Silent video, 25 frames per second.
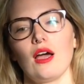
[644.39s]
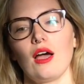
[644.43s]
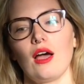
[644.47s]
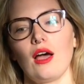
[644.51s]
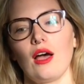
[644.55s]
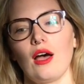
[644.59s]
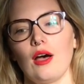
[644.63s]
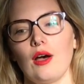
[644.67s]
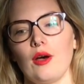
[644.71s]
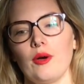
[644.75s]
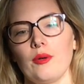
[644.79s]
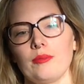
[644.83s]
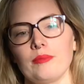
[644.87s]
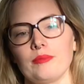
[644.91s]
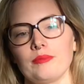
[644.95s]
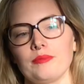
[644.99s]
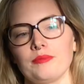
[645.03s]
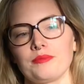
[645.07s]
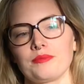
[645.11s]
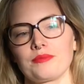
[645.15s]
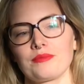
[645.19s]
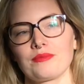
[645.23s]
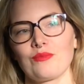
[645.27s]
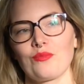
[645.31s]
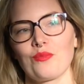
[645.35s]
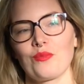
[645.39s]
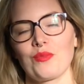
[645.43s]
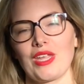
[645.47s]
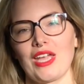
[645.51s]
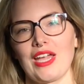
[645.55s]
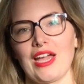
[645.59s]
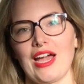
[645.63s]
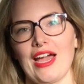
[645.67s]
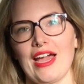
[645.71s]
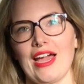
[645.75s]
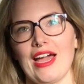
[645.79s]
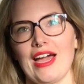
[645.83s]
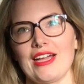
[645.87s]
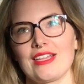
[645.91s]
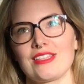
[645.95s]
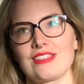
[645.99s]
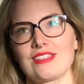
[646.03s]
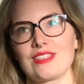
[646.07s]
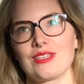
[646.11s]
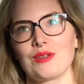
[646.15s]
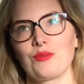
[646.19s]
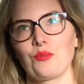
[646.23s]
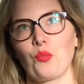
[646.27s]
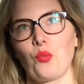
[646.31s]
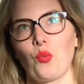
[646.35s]
I had
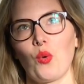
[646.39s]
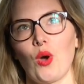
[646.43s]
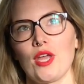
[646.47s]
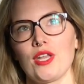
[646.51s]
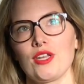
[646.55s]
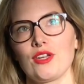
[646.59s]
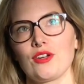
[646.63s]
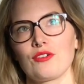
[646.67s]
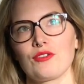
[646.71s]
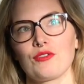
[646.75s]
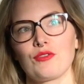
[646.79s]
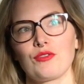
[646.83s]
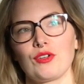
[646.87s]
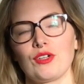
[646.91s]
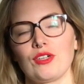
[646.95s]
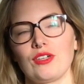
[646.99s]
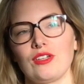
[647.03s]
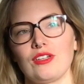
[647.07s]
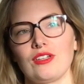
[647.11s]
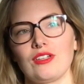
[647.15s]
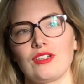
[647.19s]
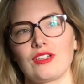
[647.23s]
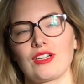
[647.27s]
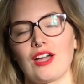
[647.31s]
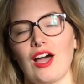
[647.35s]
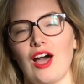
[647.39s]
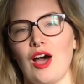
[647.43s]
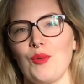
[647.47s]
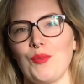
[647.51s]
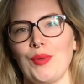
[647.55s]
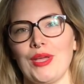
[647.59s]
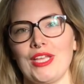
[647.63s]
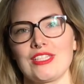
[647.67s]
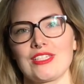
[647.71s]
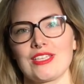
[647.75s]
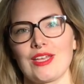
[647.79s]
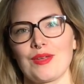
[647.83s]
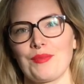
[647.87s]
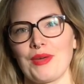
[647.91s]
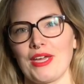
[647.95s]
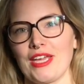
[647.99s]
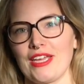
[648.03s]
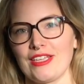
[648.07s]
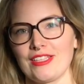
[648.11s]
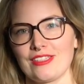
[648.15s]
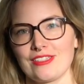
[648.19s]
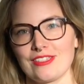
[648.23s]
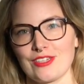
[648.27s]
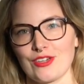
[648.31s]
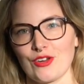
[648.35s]
some wonderful comments on my
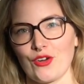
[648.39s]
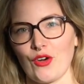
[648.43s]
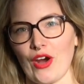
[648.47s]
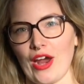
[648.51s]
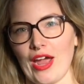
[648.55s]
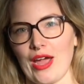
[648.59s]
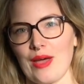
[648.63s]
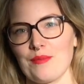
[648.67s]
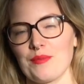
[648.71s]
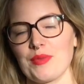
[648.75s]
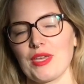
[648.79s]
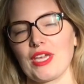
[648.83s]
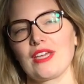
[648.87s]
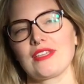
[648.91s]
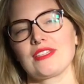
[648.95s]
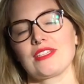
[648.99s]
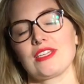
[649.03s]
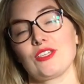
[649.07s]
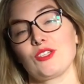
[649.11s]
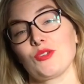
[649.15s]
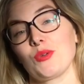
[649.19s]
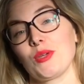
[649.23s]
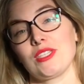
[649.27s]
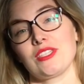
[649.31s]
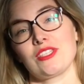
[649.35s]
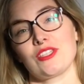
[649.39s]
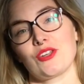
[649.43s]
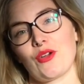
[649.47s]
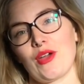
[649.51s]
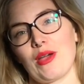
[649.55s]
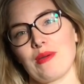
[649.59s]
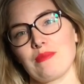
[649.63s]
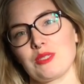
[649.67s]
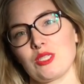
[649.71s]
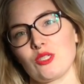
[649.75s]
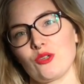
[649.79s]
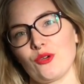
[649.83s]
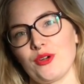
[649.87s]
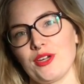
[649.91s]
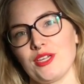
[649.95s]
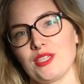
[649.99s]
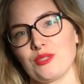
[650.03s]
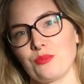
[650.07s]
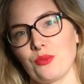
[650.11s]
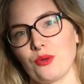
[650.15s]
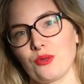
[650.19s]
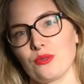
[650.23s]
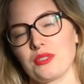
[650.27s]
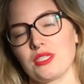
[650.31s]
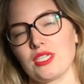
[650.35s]
Instagram, because I do Instagram
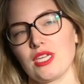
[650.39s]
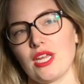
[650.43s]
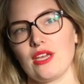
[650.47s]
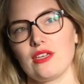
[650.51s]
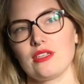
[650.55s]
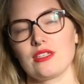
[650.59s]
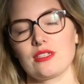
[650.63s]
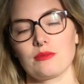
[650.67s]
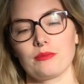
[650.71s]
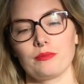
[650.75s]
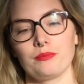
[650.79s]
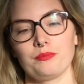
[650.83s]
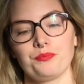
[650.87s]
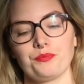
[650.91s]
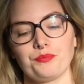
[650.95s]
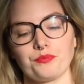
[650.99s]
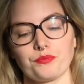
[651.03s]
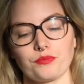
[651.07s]
stories most days,